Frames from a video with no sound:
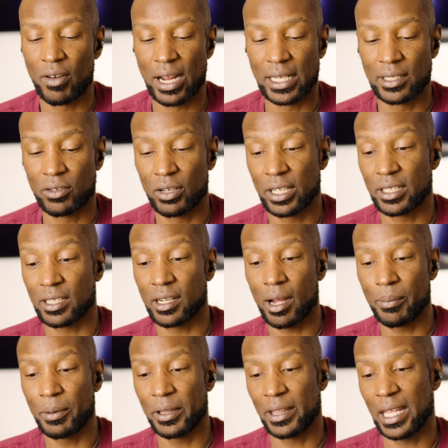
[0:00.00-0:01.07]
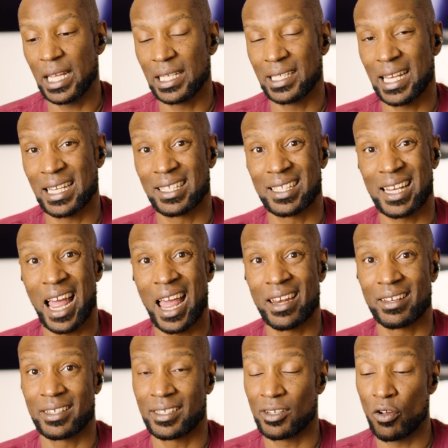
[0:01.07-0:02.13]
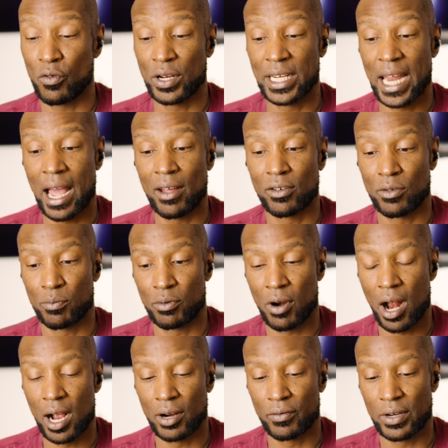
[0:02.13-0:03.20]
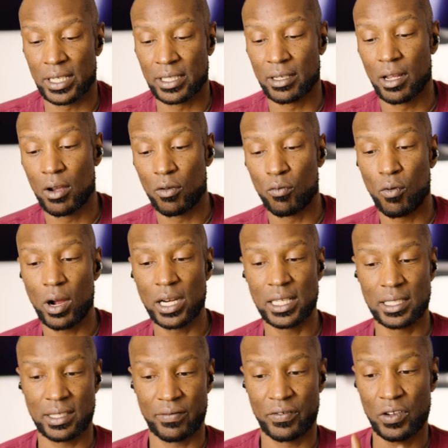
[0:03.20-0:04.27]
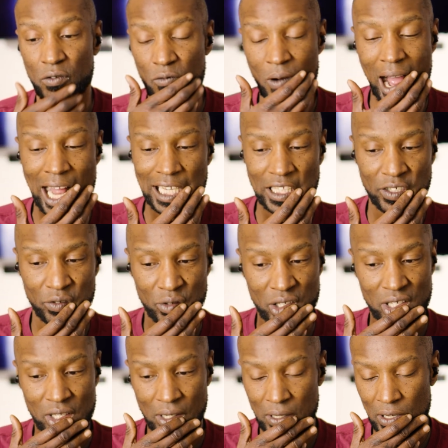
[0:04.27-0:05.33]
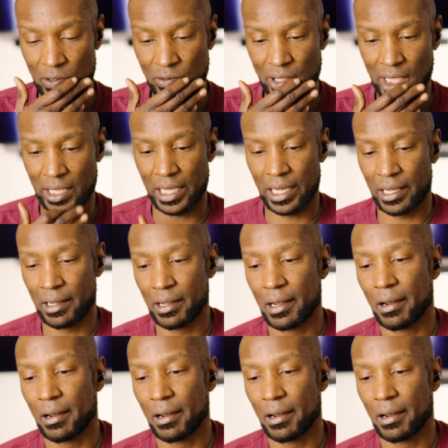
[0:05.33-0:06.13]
right, so there's a couple things that's kind of slowing down the progress. One is, if you watch real closely,